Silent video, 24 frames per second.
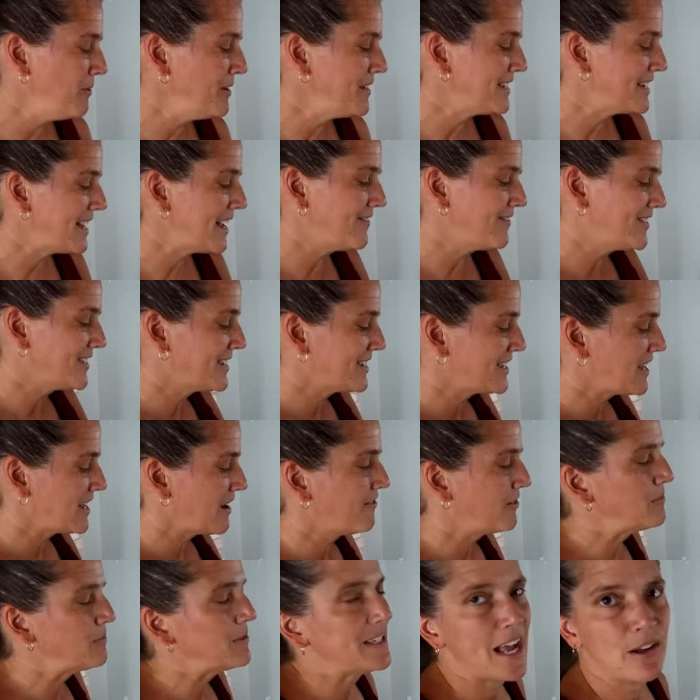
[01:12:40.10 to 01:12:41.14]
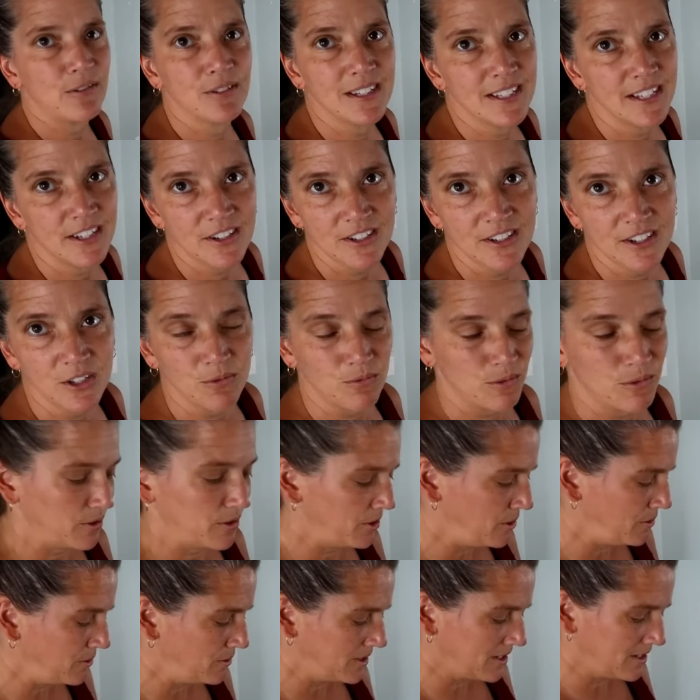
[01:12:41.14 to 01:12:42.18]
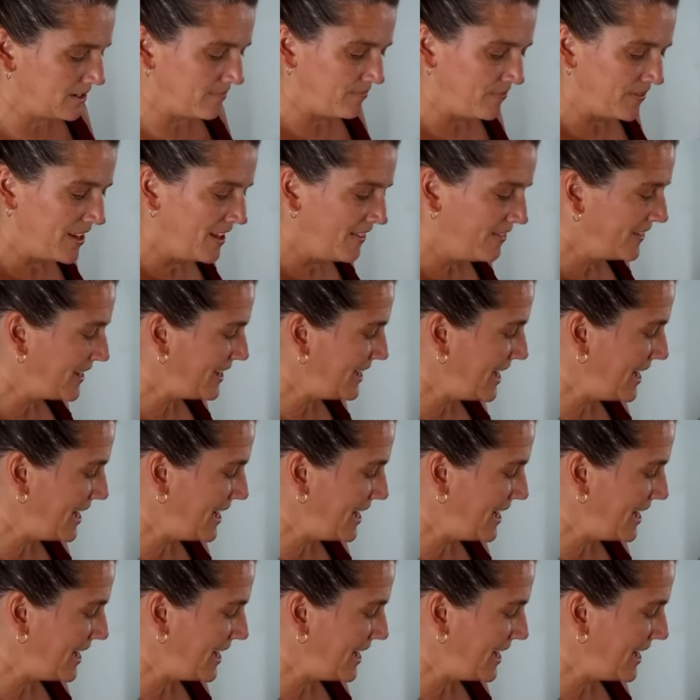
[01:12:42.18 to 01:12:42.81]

think we saved the stuff from downstairs because we were using